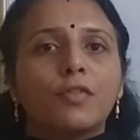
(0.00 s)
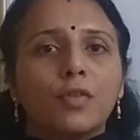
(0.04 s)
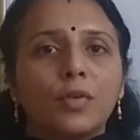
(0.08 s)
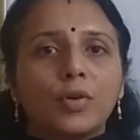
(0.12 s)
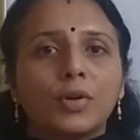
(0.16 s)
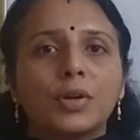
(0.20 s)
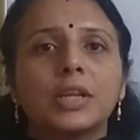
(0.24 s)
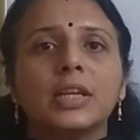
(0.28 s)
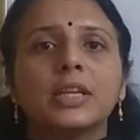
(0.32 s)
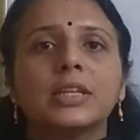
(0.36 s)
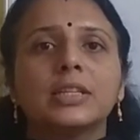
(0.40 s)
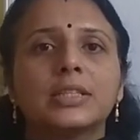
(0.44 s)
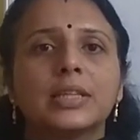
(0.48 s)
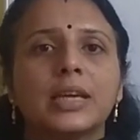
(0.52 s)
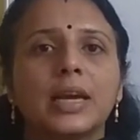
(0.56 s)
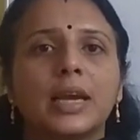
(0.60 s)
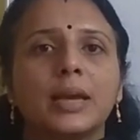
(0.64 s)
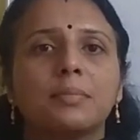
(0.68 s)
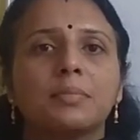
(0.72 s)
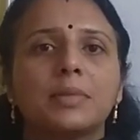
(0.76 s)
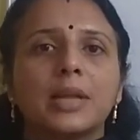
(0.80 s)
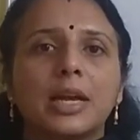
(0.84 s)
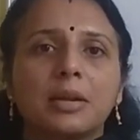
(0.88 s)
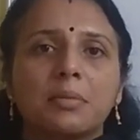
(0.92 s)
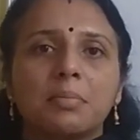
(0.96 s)
floating
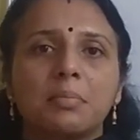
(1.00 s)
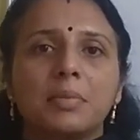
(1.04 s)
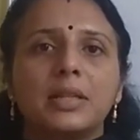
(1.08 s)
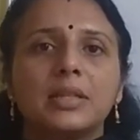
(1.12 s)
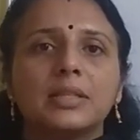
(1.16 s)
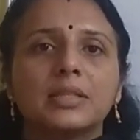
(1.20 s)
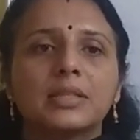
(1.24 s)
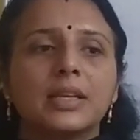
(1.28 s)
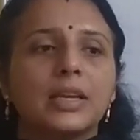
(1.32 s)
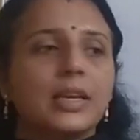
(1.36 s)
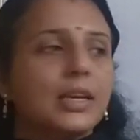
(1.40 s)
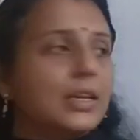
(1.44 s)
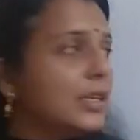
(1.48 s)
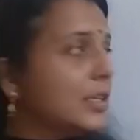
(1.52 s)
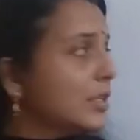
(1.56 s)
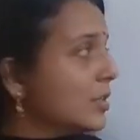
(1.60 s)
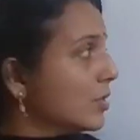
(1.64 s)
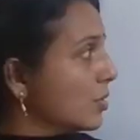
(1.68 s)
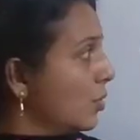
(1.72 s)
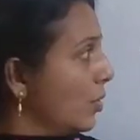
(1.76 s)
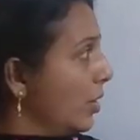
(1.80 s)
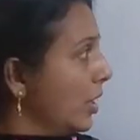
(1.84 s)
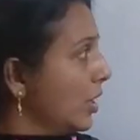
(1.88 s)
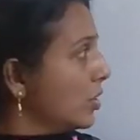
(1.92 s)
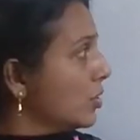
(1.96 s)
type, that means it
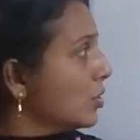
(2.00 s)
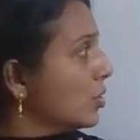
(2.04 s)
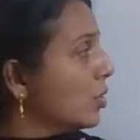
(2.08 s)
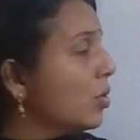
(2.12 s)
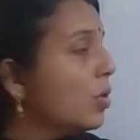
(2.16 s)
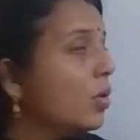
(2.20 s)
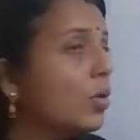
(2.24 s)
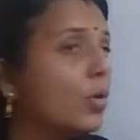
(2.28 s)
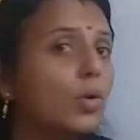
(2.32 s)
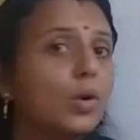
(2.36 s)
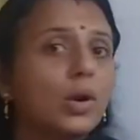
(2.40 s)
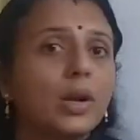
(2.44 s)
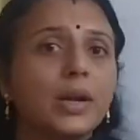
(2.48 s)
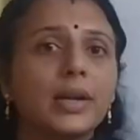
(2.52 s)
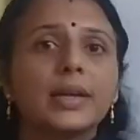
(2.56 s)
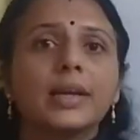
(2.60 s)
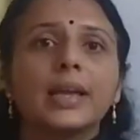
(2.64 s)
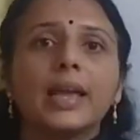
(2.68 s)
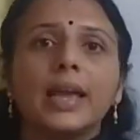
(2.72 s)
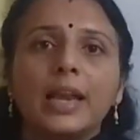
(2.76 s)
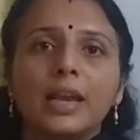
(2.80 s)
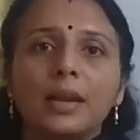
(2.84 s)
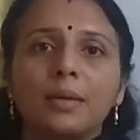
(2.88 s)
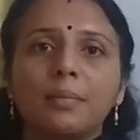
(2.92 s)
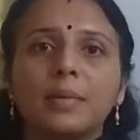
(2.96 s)
is going to hold
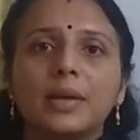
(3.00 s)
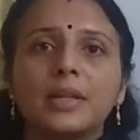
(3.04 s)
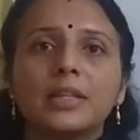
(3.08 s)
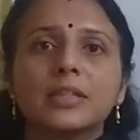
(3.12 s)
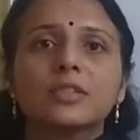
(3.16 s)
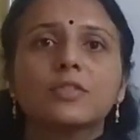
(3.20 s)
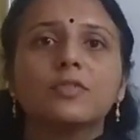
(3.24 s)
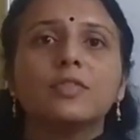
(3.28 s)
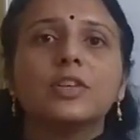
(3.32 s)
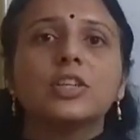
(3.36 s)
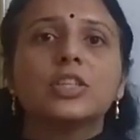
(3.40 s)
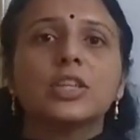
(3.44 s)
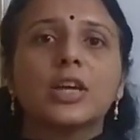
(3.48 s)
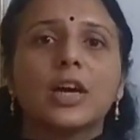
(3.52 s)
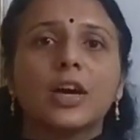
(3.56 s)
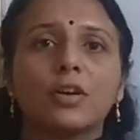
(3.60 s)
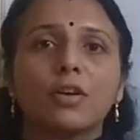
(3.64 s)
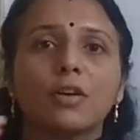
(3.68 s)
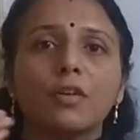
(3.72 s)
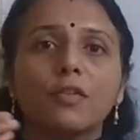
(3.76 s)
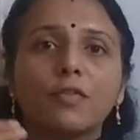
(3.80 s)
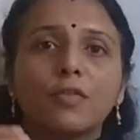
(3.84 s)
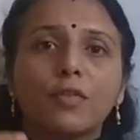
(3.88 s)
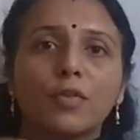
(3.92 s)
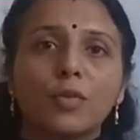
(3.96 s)
elements which are
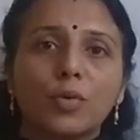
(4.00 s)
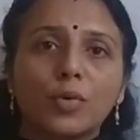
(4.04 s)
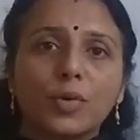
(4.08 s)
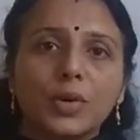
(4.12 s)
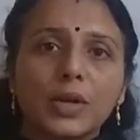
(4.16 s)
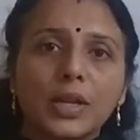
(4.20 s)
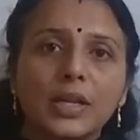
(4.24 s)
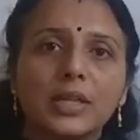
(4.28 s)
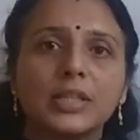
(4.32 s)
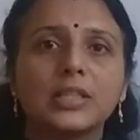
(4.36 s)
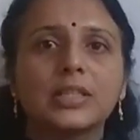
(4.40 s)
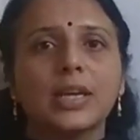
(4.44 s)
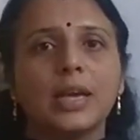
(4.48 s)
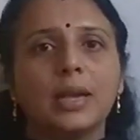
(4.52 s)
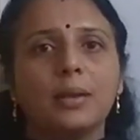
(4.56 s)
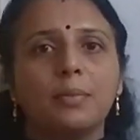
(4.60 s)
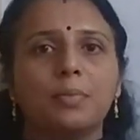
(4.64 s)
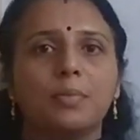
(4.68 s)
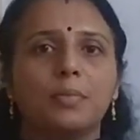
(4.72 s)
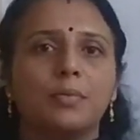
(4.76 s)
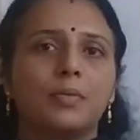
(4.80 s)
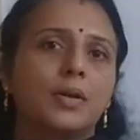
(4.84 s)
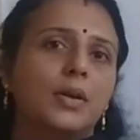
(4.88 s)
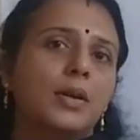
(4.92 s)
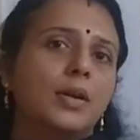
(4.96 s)
of floating
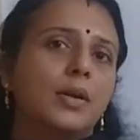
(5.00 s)
type.